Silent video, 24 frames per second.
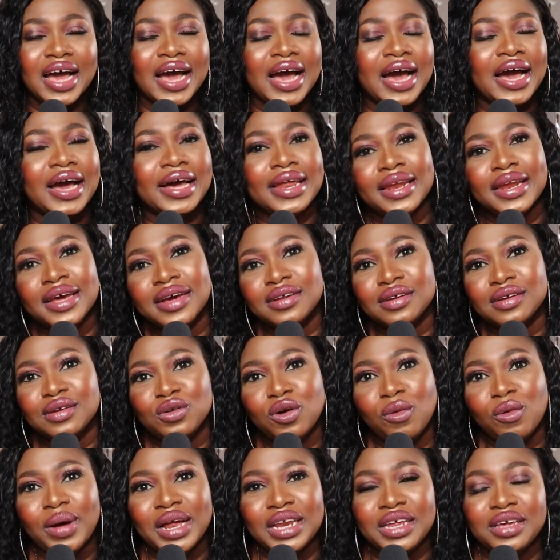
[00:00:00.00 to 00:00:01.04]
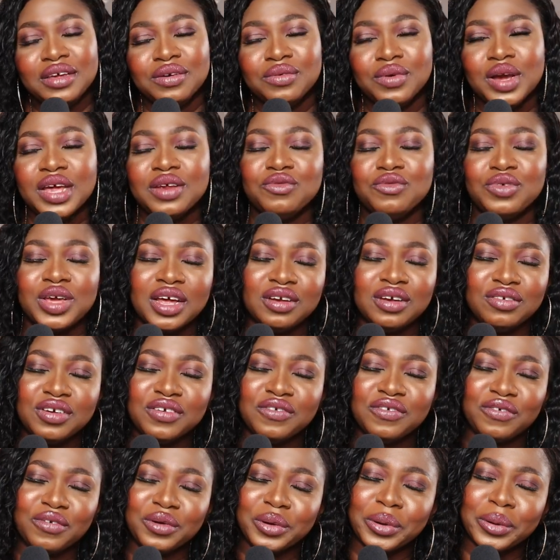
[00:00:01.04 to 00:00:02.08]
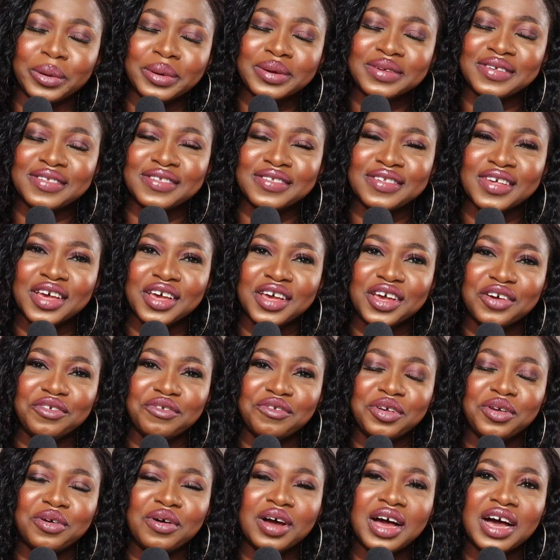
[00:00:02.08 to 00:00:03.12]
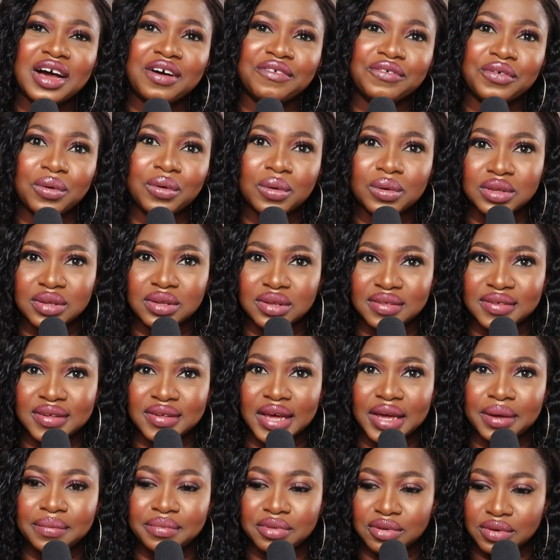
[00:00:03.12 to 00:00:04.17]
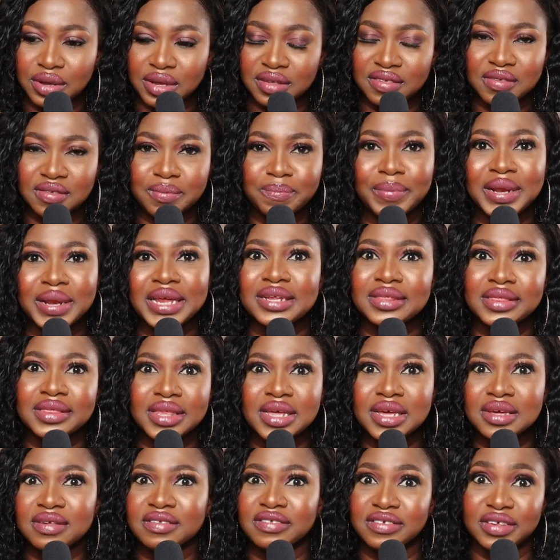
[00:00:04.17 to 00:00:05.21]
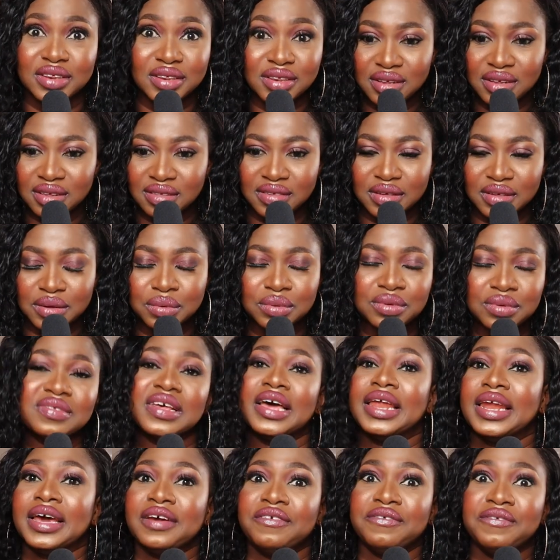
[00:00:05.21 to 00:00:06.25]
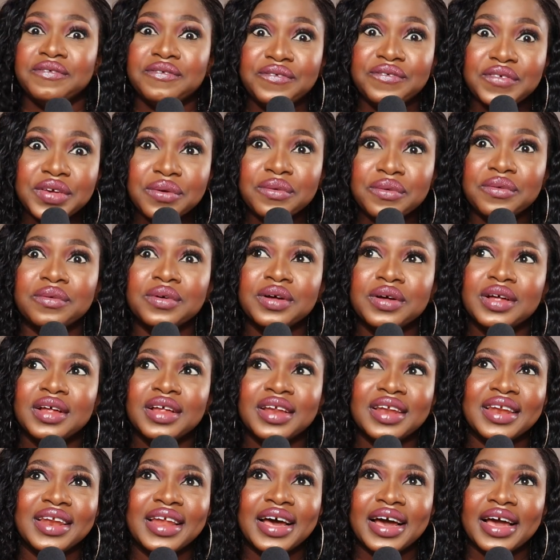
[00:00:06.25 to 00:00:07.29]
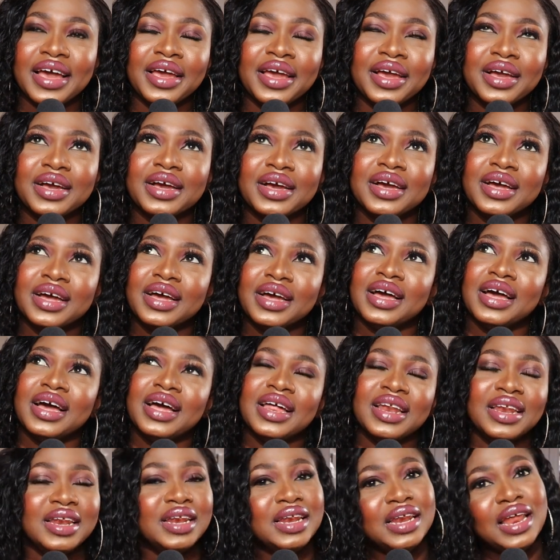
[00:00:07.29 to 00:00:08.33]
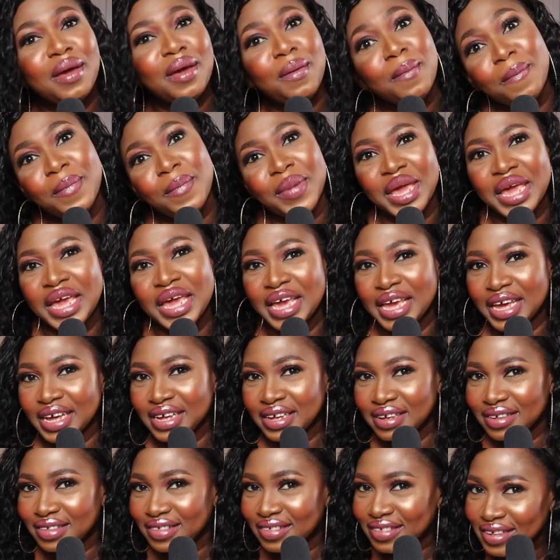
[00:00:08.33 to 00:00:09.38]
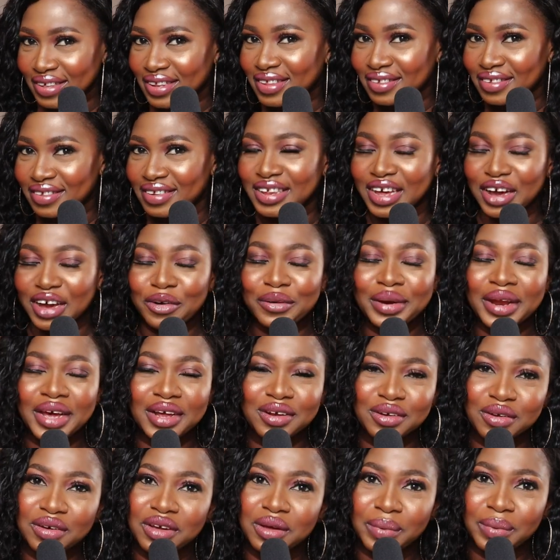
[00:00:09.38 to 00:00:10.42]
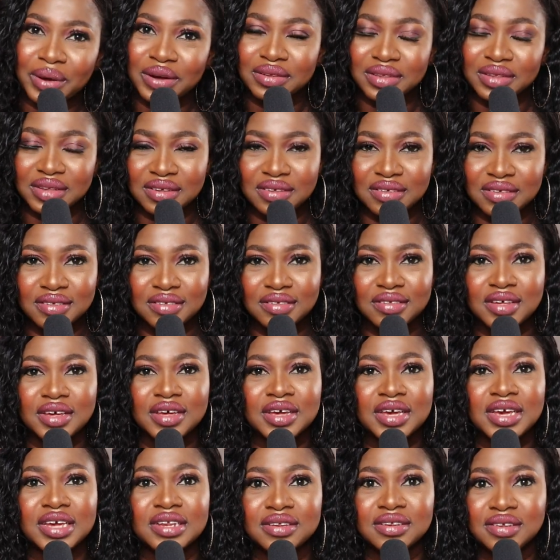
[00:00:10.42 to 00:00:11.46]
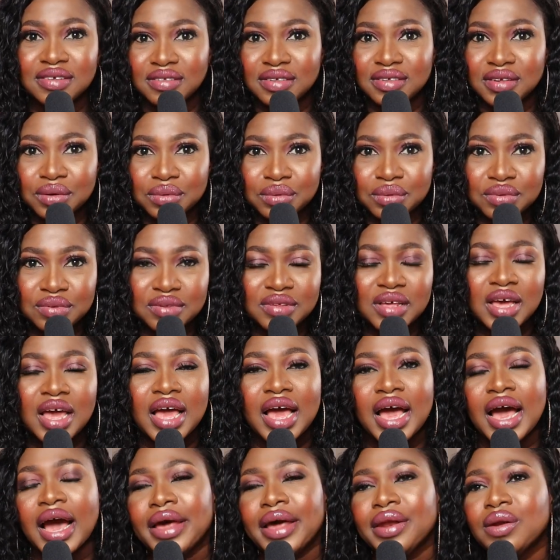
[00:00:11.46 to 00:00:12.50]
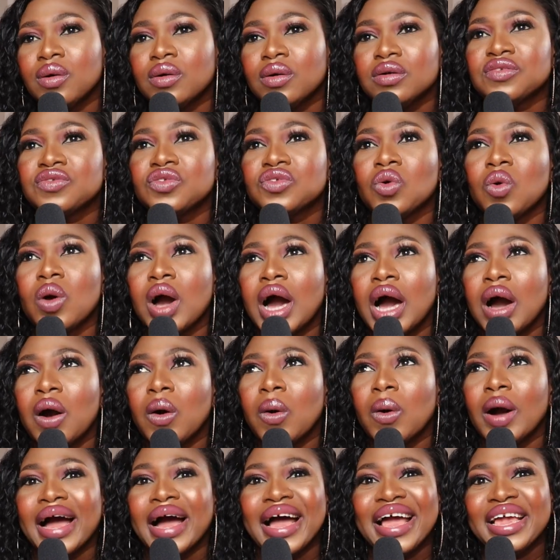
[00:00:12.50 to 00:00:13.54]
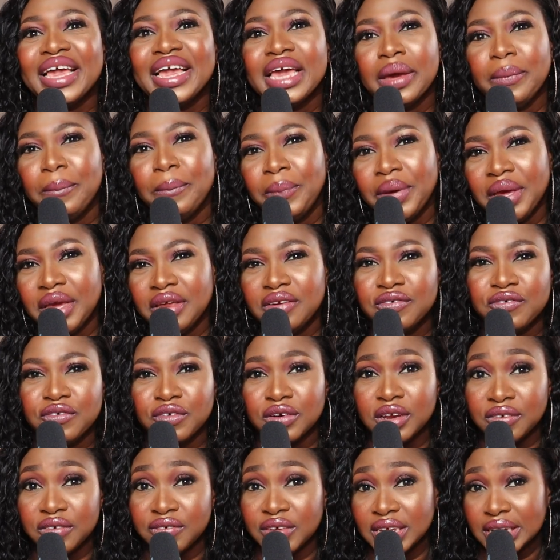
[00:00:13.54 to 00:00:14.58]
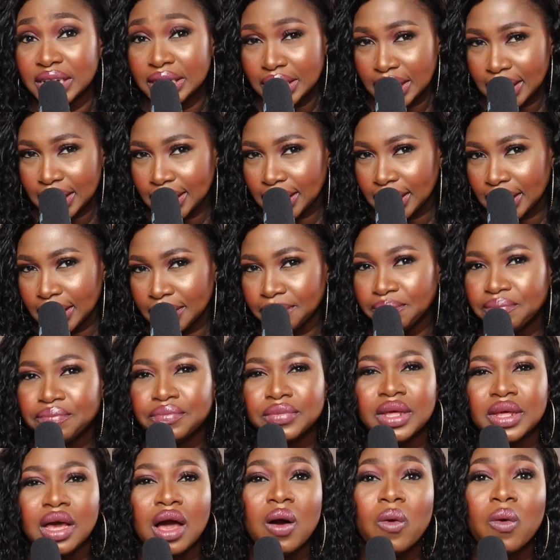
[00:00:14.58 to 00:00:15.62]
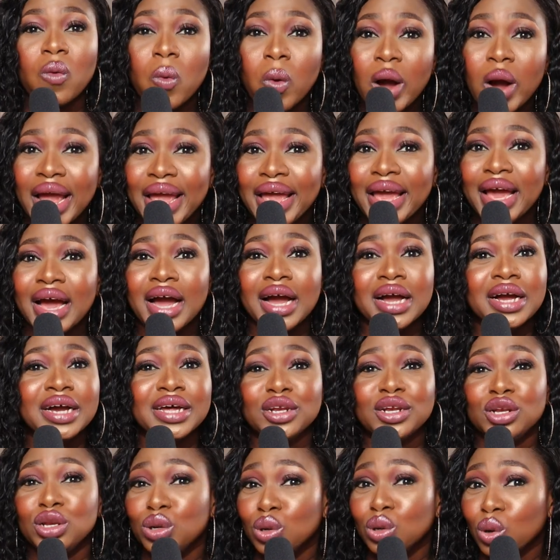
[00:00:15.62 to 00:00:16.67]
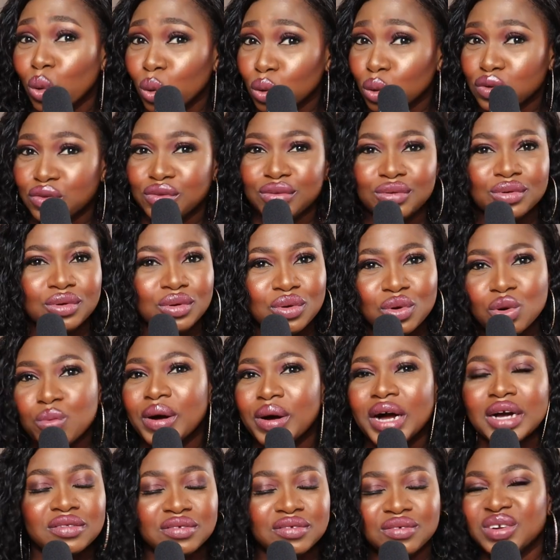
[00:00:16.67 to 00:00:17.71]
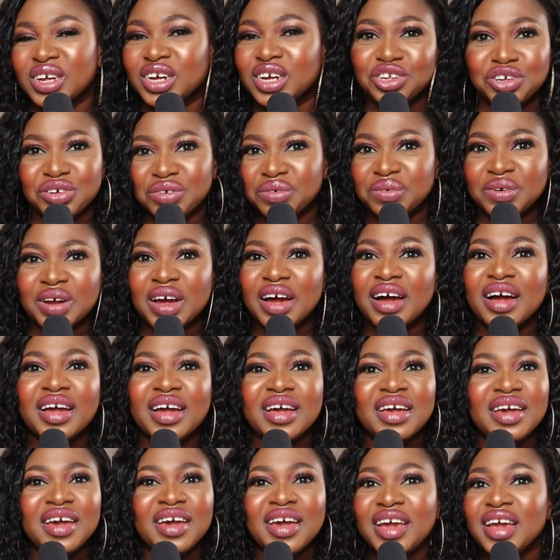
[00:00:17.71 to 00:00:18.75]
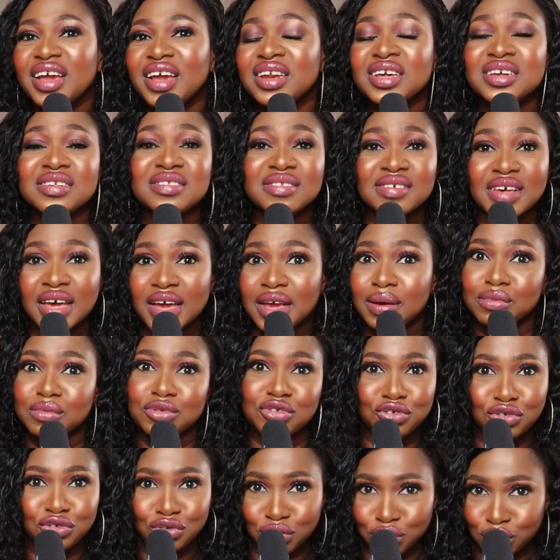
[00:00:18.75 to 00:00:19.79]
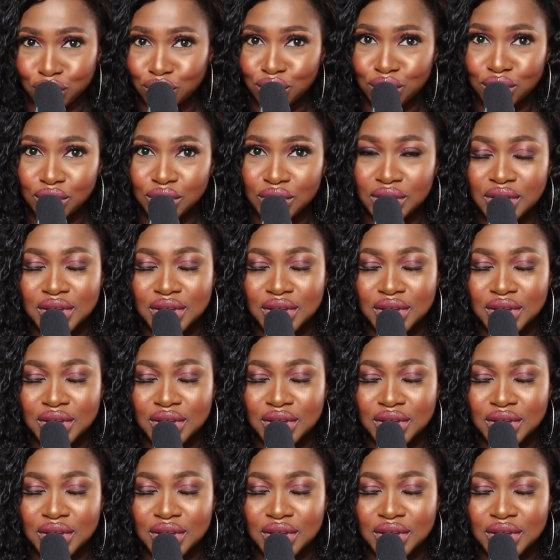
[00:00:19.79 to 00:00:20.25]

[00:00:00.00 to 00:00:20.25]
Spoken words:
And normally when we are doing vlogs, we don't have all the time to explain things in details, and I feel like, let me sit down and talk about this in details, and also how I get paid for living in Ghana and why I cannot go back to Nigeria anytime soon.